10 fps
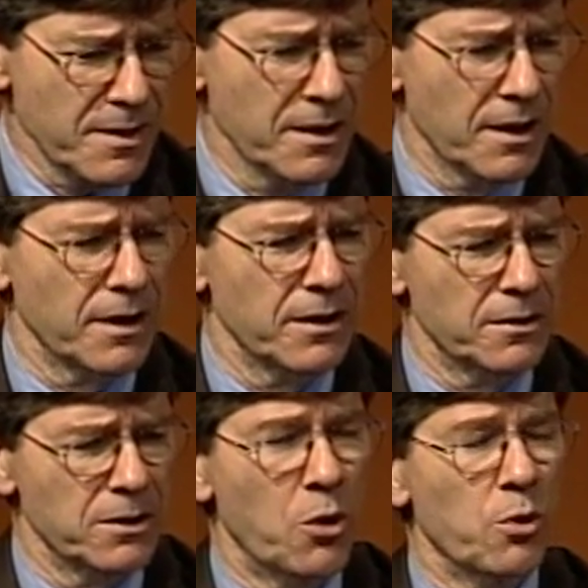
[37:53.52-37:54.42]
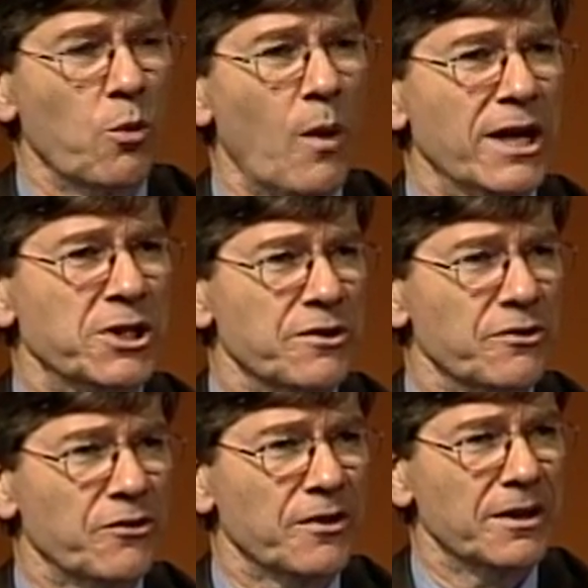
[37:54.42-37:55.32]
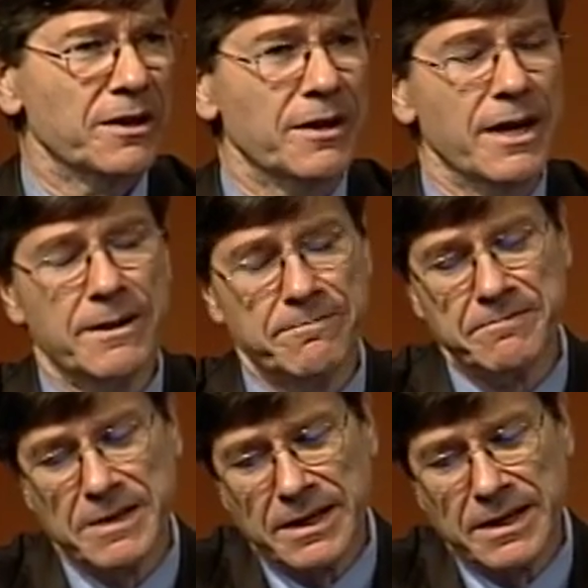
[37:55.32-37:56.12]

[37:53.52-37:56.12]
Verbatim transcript: uh, lower wages uh, in